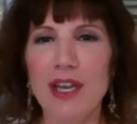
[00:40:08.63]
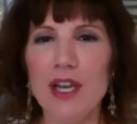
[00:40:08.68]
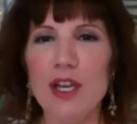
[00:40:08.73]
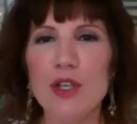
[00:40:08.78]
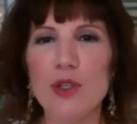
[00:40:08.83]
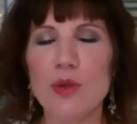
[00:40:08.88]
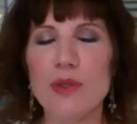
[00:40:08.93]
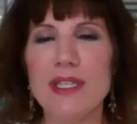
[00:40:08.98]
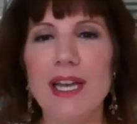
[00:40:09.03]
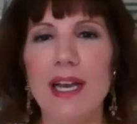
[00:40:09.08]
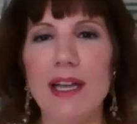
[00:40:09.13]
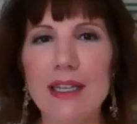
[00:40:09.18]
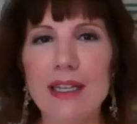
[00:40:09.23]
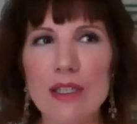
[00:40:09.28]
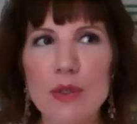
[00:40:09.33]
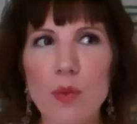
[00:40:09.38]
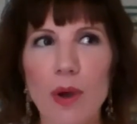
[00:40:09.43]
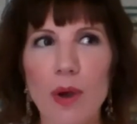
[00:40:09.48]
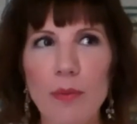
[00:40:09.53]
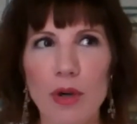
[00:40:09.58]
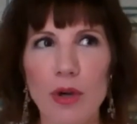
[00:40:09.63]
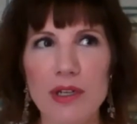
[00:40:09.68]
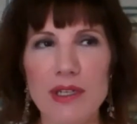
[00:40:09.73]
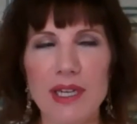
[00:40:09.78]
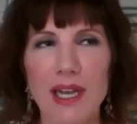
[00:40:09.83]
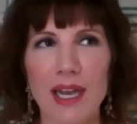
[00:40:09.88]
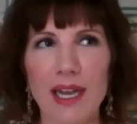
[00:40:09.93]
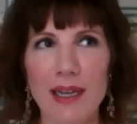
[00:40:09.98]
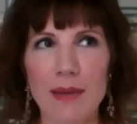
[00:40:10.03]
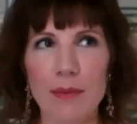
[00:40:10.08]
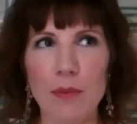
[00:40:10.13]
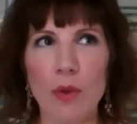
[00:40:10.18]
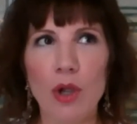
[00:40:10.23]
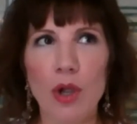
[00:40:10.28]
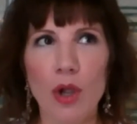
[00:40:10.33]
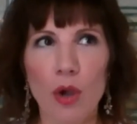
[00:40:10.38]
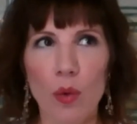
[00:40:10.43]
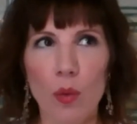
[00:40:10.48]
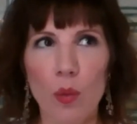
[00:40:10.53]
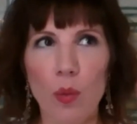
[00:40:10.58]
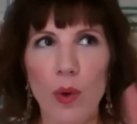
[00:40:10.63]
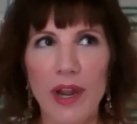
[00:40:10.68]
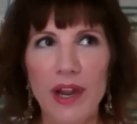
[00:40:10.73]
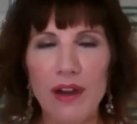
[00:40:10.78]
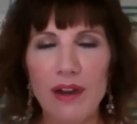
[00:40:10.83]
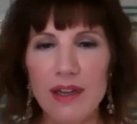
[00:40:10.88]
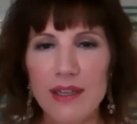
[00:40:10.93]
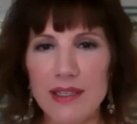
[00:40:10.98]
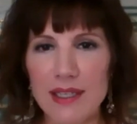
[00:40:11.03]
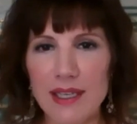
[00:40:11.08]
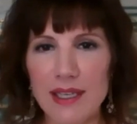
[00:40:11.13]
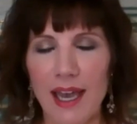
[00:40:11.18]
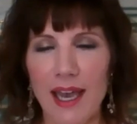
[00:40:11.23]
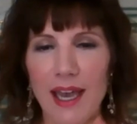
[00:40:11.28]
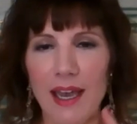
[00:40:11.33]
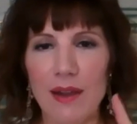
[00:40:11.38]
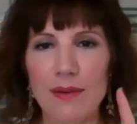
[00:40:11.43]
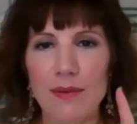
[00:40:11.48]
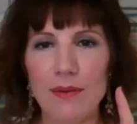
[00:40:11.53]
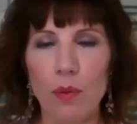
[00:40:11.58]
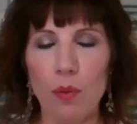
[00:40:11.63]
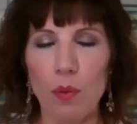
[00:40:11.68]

So tell us one more time where it's at,